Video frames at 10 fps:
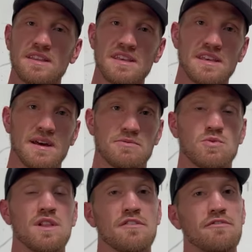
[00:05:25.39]
the yips.
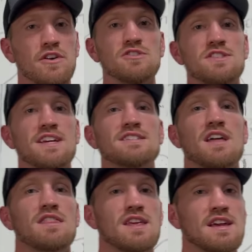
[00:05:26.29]
One of the first things
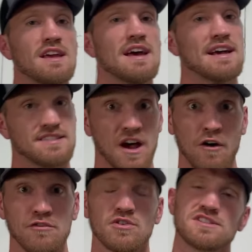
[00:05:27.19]
I think is
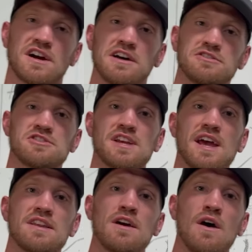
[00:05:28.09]
helpful is to
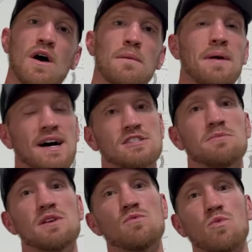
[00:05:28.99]
understand
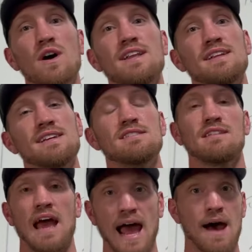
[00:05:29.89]
possibly what is
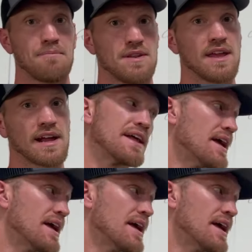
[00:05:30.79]
happening.